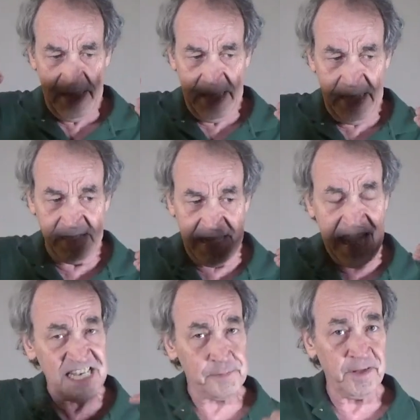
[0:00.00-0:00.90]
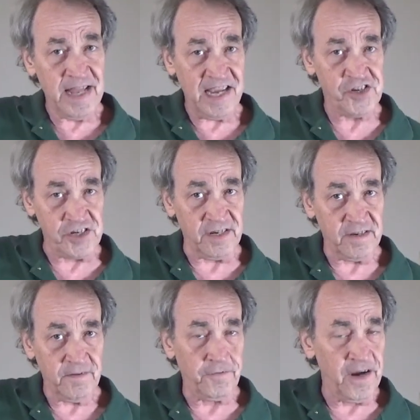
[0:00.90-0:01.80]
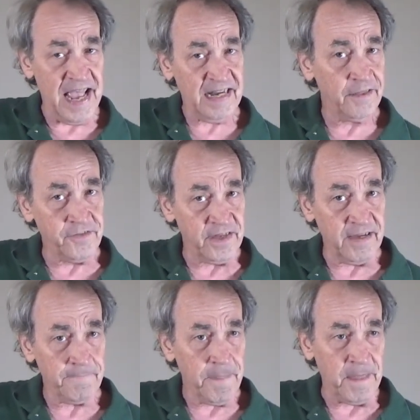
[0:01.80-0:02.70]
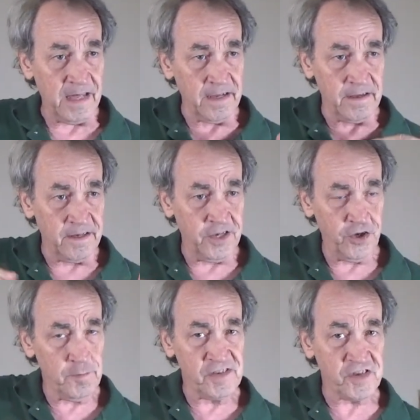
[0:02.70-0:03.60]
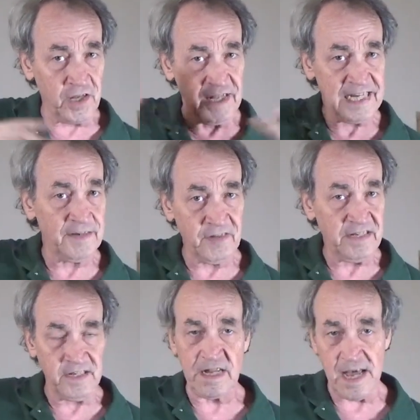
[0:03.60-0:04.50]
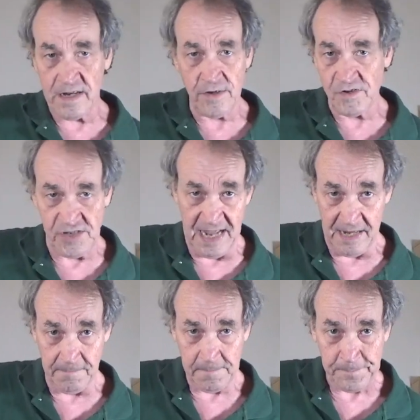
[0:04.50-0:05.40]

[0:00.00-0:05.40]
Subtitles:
is an explanation for anything that humans collectively did not understand.